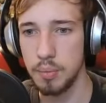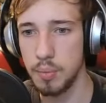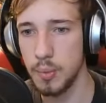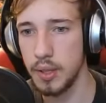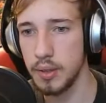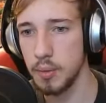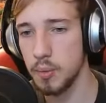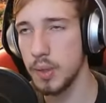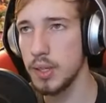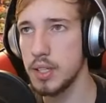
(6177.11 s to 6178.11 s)
What
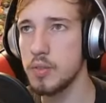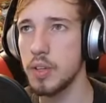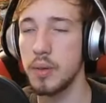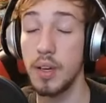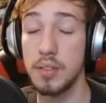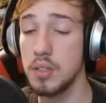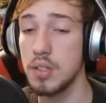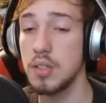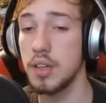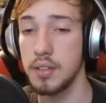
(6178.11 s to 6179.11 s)
do you guys really, seriously,
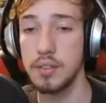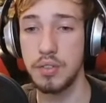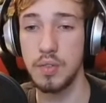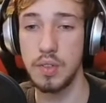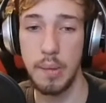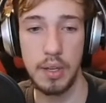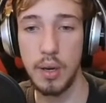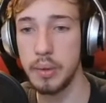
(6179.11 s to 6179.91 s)
like, let me know what